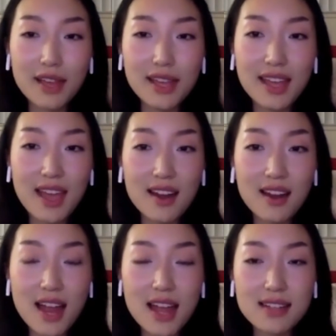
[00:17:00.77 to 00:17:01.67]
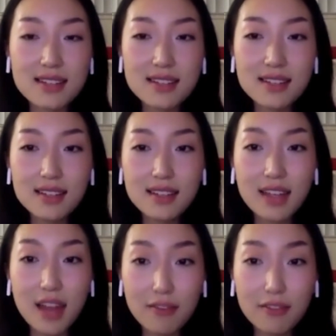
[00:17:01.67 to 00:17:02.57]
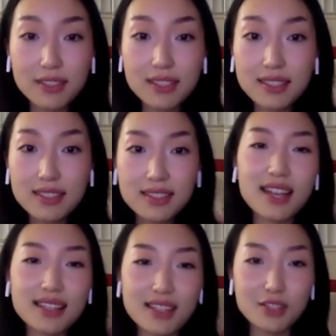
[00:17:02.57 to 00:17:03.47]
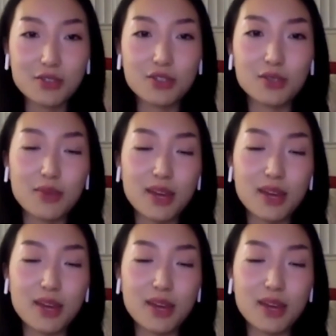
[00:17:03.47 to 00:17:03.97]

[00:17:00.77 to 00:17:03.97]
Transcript: like care and carefulness as I do to